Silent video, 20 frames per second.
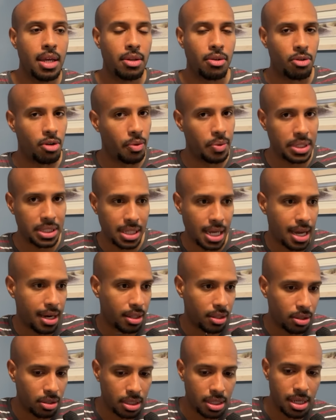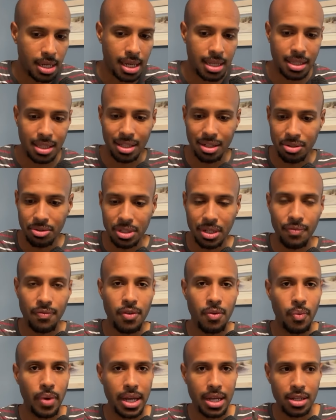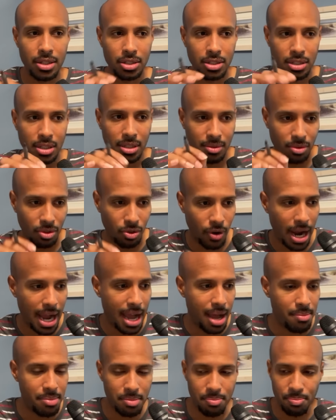They're always kind of looking at little different ways to grab,